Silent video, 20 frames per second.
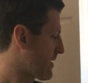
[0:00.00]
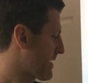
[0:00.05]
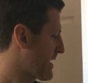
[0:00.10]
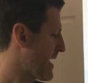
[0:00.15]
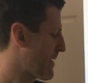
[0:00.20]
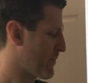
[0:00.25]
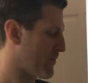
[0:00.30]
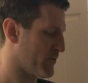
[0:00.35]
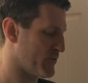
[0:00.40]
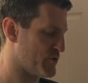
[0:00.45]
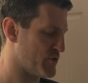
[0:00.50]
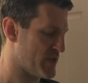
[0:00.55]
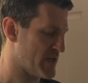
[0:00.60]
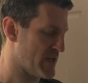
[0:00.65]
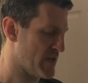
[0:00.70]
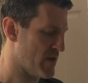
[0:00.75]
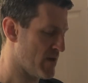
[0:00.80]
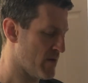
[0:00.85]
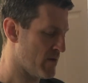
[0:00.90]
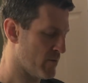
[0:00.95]
Capital
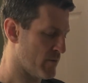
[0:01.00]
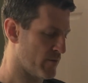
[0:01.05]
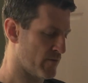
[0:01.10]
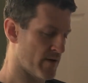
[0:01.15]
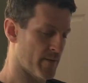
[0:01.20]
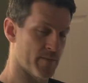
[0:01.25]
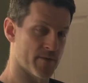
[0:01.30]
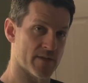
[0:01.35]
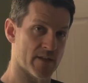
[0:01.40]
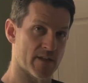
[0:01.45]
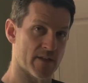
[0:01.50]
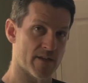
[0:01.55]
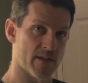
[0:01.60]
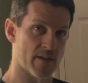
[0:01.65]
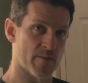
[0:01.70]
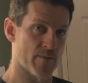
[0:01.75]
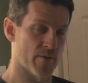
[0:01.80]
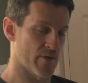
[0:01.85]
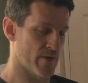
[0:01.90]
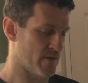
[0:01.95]
G would represent the
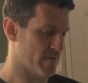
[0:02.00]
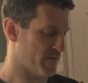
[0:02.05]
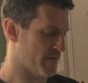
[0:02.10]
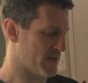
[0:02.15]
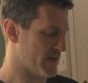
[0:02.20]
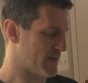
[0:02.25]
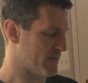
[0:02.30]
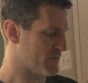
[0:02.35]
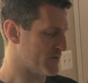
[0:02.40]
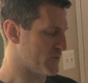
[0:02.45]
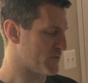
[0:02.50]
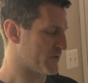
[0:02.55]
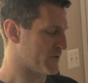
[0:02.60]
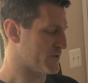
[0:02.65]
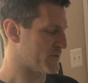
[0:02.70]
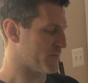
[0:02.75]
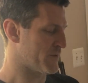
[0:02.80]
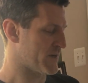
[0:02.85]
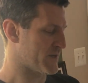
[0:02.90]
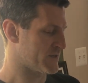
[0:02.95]
ability for them to
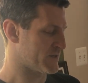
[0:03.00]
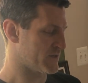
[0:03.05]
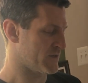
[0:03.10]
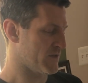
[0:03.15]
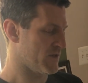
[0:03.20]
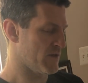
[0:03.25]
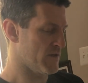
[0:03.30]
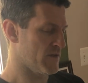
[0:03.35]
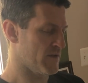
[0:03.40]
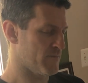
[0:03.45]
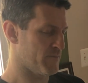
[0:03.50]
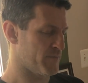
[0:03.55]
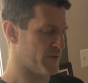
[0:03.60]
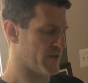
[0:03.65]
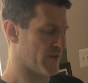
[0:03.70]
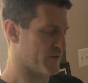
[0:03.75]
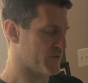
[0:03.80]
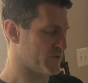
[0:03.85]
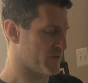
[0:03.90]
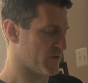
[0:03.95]
express
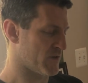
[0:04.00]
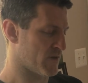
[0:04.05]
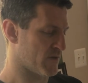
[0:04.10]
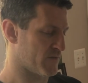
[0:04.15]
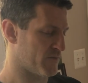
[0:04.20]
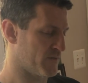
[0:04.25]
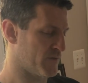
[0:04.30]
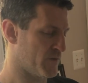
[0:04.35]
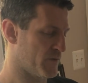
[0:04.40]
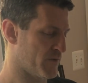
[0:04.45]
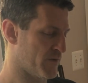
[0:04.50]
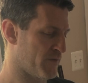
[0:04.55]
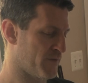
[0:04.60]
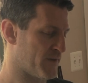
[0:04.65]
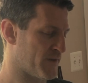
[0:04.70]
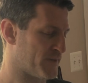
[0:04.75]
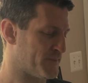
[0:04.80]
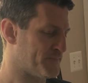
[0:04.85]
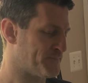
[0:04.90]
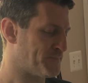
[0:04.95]
production of
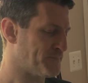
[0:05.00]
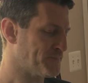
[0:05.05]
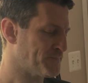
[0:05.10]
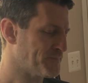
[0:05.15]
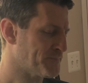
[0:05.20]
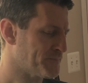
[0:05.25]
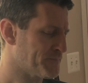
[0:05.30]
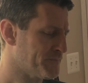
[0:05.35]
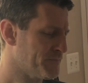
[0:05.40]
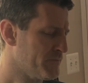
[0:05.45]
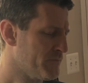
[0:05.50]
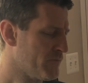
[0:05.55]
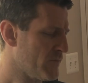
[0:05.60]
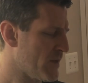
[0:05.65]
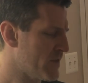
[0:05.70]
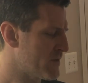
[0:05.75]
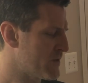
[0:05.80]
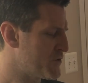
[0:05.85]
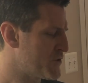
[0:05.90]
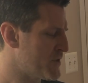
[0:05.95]
chlorophyll.
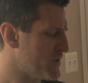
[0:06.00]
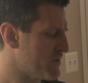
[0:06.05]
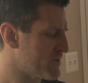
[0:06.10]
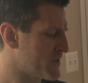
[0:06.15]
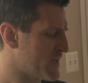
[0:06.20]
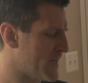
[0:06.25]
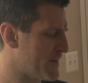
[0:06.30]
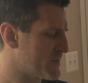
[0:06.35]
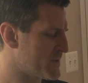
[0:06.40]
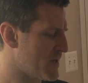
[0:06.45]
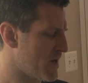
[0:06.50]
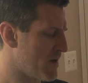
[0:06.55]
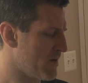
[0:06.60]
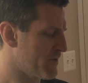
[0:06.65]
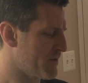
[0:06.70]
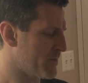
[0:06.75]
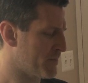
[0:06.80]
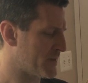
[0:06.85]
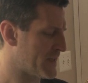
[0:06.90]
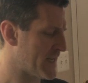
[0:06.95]
The genotypes
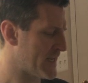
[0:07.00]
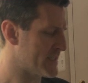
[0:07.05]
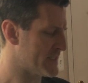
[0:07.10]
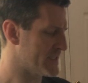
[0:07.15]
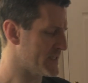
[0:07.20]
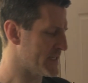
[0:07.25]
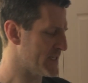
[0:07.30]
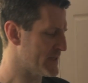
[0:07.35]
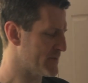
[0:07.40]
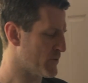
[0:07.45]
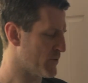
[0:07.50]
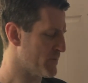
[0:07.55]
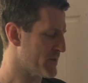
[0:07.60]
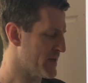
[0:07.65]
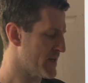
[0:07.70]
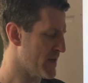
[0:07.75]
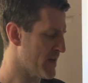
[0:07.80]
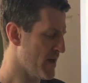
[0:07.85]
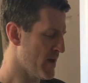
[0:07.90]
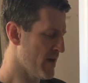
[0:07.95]
of the plant seeds will
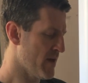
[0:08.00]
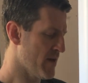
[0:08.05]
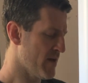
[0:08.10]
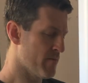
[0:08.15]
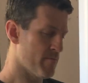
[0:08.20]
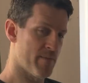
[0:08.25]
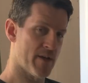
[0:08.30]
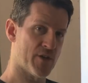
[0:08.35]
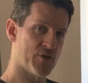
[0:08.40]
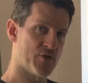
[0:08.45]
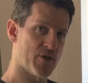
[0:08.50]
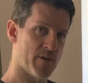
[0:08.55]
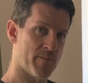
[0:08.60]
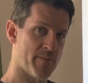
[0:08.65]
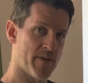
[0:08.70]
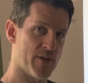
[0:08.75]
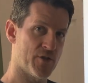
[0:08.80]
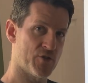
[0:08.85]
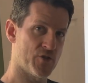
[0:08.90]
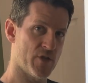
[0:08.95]
be big
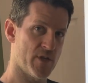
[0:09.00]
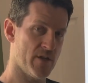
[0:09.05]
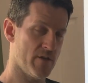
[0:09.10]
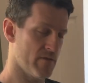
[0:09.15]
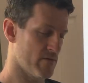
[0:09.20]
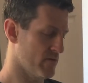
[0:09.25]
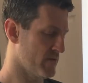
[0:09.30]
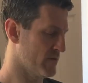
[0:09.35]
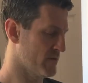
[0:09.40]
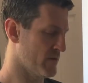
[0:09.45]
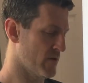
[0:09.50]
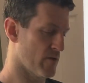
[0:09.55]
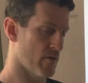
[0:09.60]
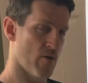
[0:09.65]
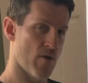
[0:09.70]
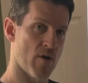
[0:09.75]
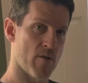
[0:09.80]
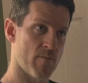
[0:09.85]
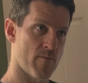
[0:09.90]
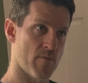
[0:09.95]
G, so
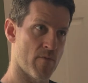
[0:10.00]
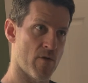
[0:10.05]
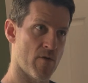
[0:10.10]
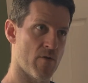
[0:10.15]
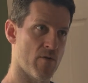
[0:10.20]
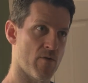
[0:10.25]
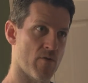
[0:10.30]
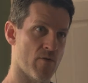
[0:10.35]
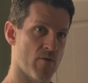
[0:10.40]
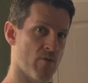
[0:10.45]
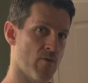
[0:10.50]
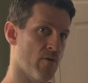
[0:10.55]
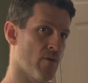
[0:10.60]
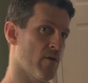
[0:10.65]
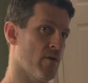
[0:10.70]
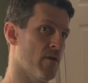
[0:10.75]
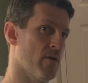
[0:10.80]
homozygous